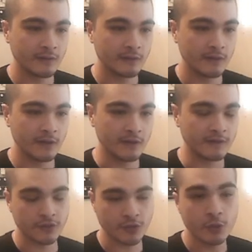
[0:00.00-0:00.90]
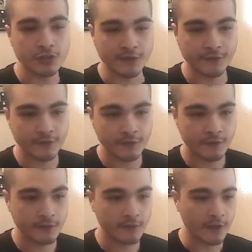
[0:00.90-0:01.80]
it's atrocious.
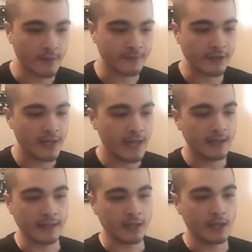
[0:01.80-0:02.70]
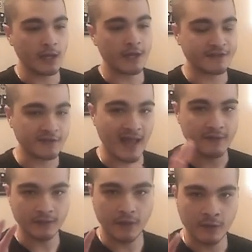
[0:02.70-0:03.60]
I'm sorry, like
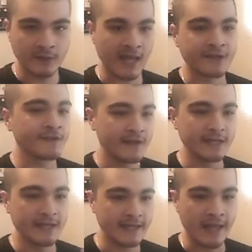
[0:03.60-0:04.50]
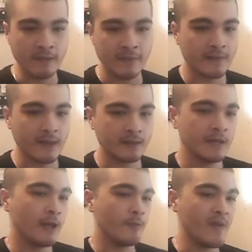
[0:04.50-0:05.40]
standalone as like a game thing,
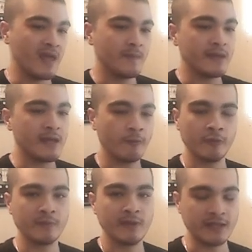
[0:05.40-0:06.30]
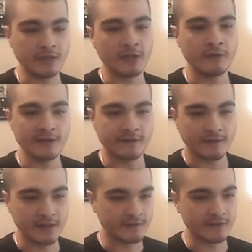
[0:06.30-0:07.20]
maybe
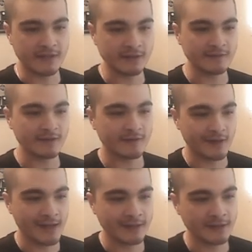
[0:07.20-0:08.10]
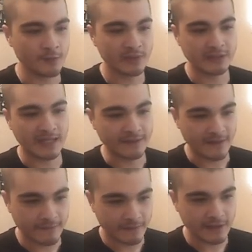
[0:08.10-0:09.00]
it's a decent design. You put a lot of
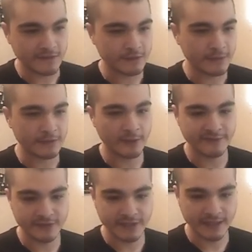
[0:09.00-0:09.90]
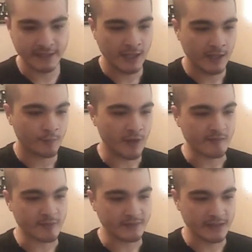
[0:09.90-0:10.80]
effort into it. Whoever did it,
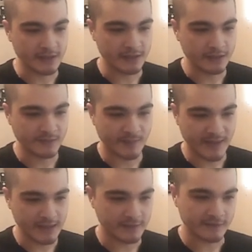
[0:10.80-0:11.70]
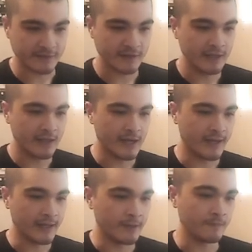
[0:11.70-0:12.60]
probably it was Bacon's.
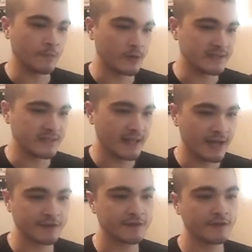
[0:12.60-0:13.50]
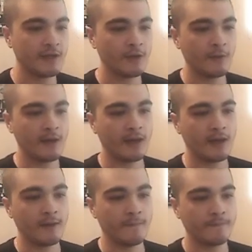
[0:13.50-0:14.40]
I'm going to guess. A